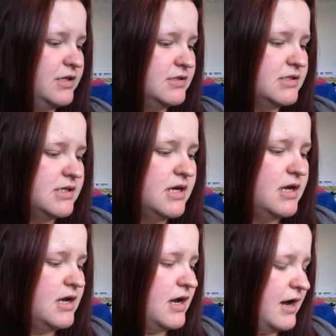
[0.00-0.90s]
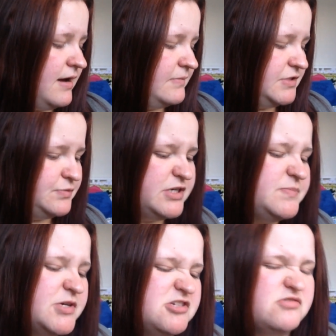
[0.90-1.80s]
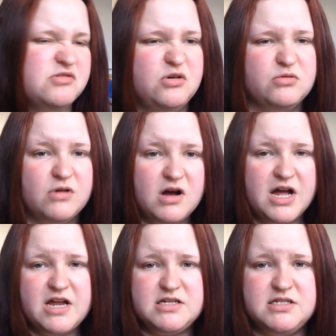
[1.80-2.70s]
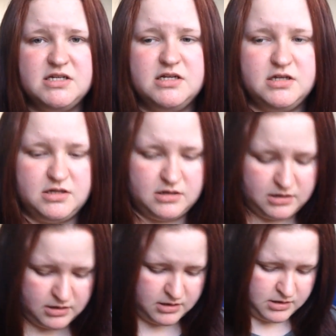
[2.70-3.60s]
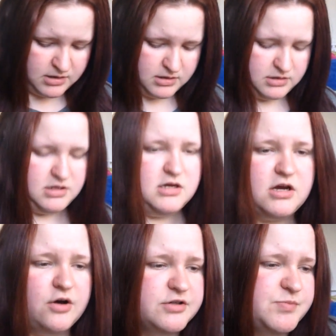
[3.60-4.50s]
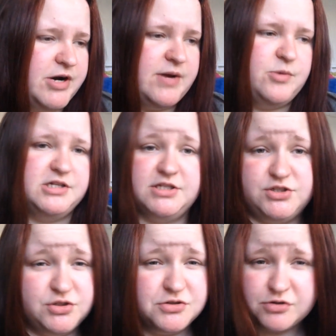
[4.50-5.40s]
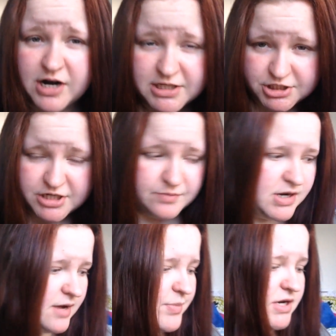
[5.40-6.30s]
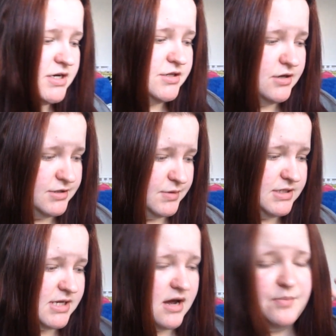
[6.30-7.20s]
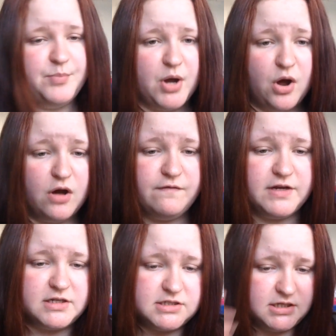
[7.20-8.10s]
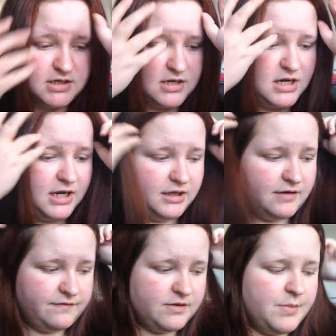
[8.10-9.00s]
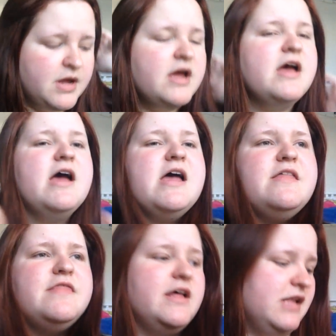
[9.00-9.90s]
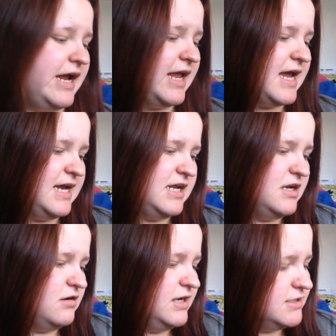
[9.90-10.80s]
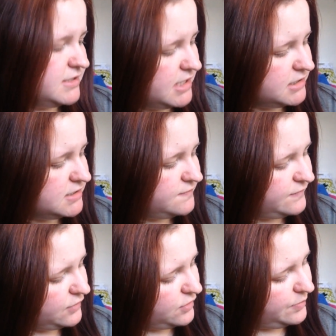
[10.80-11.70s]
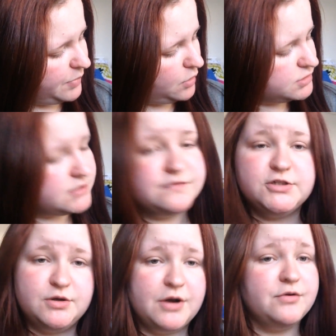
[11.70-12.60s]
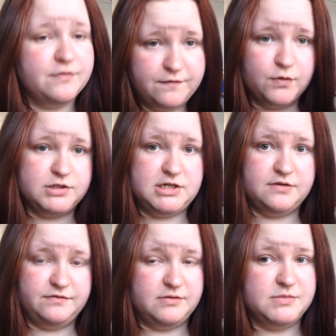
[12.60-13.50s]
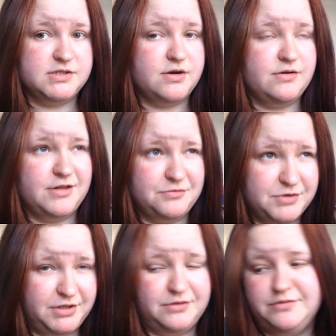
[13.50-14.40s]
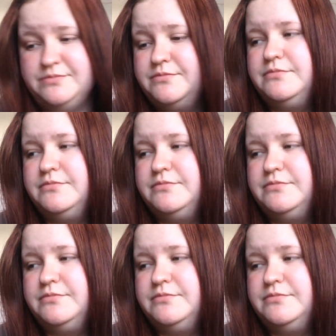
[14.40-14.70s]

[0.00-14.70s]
ones. Um, Swisspers are alright. The Colesbury ones are too scratchy in my opinion. Those ones are perfect. I love them. And they're like 89 cents for a box of 240 of them. So they're really good.